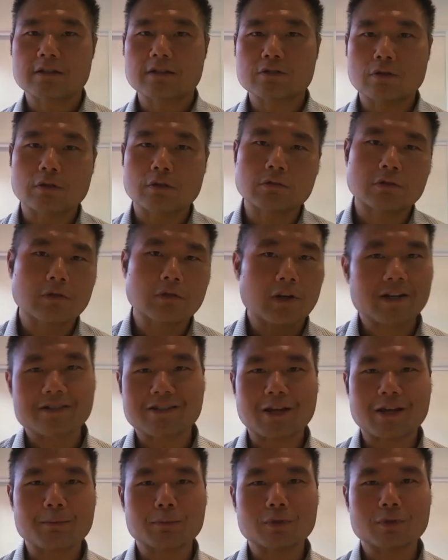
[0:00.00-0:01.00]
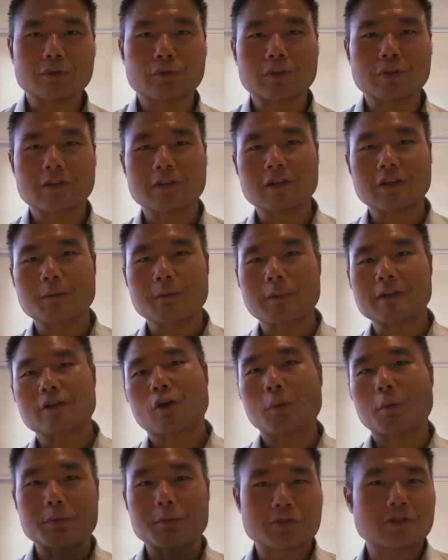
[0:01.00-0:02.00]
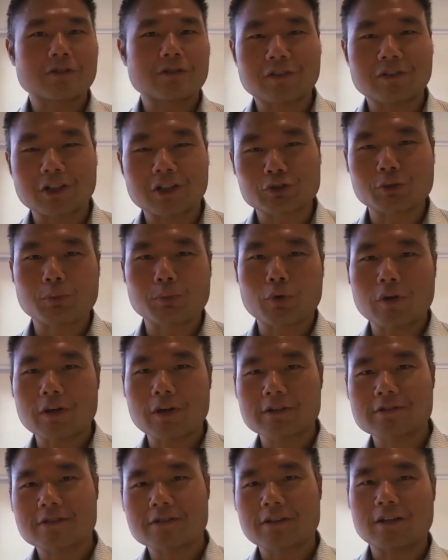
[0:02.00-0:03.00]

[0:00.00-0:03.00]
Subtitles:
So great example, if we think about the opposite of luxury products,